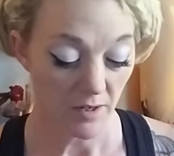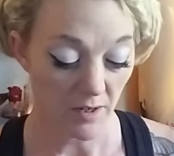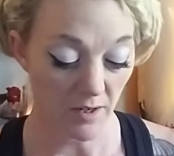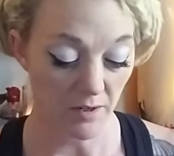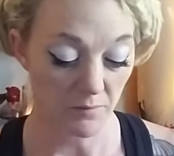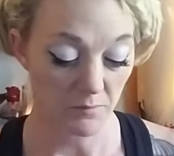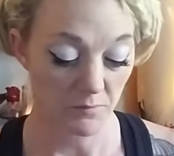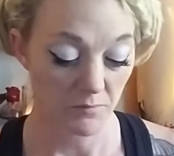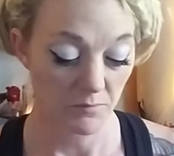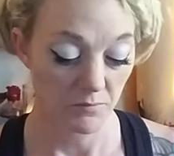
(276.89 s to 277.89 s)
Um,
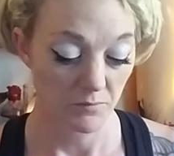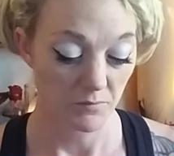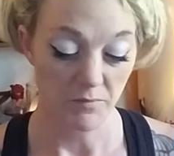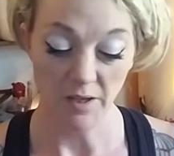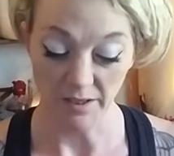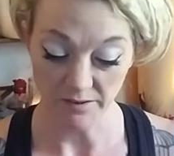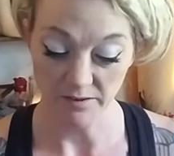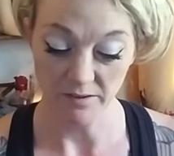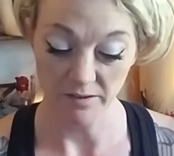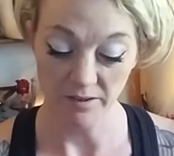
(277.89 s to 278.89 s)

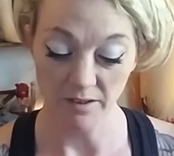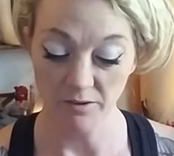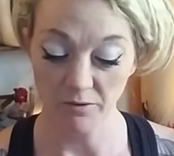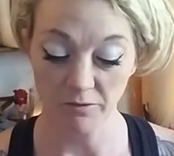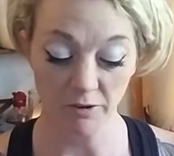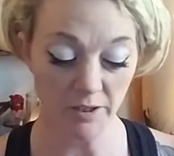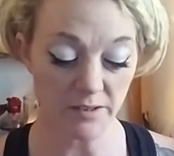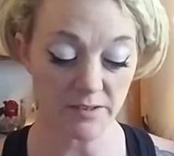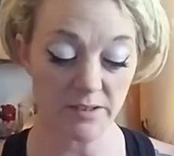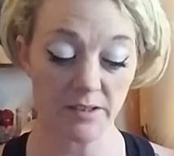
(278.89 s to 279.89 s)
Next thing to avoid
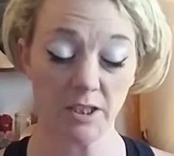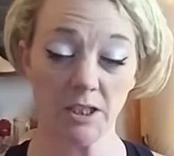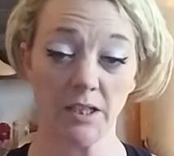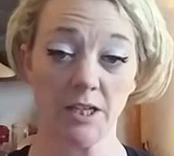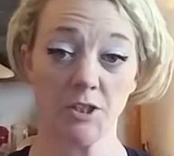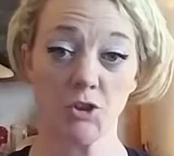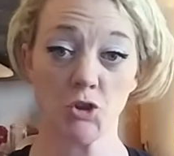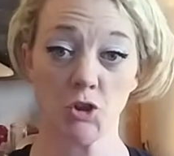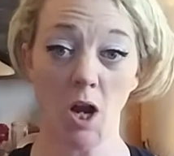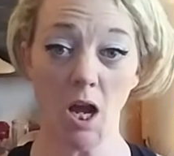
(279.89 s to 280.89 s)
is the neglected
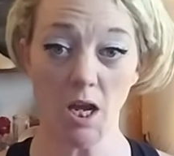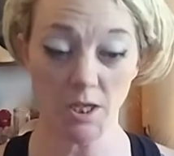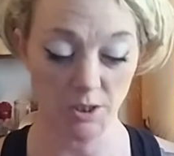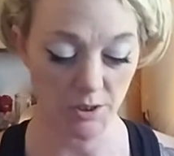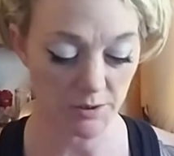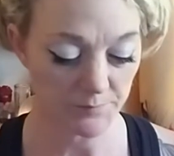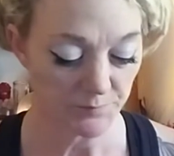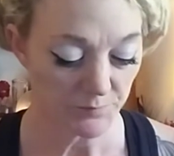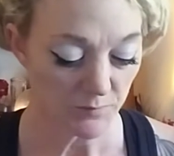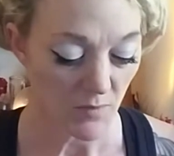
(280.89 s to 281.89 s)
shrine.
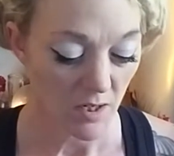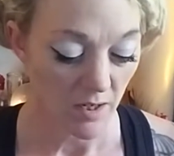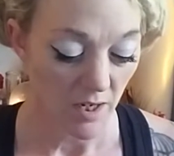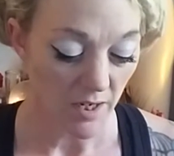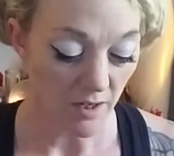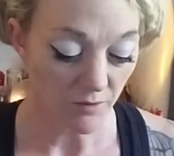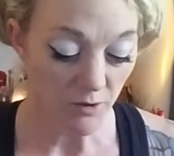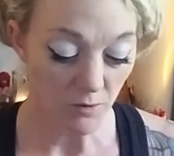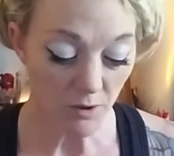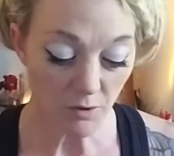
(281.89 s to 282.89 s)
If
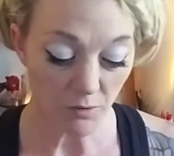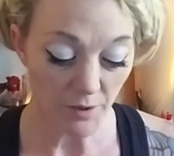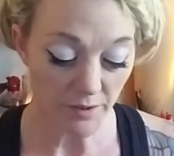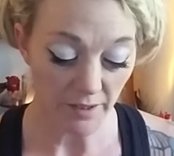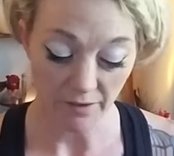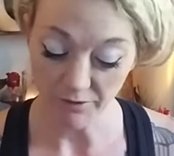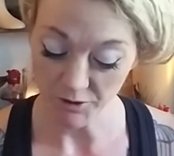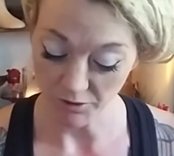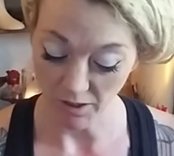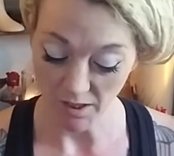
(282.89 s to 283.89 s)
you are going to have a
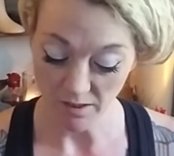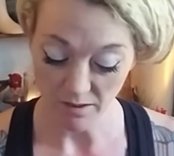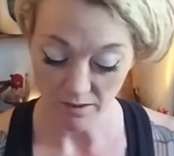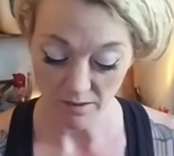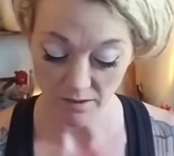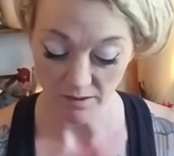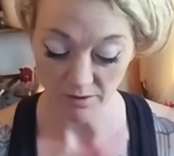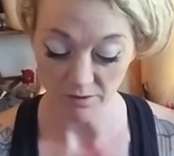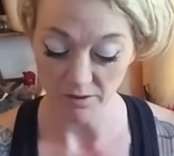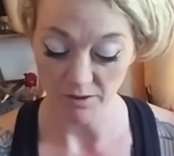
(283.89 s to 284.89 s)
shrine,
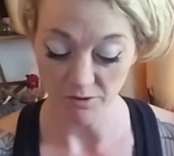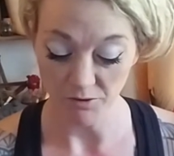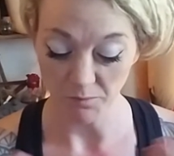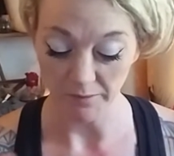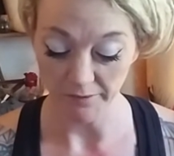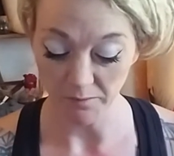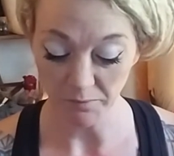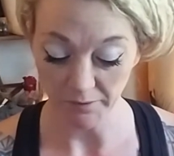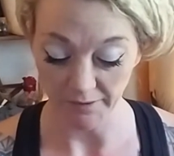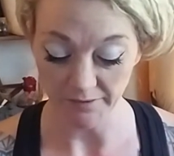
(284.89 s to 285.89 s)
either in your dwelling
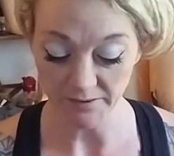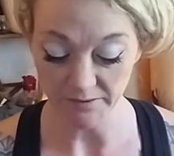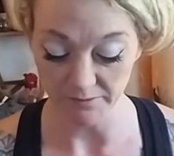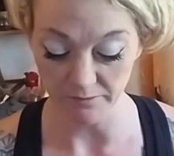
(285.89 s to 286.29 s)
place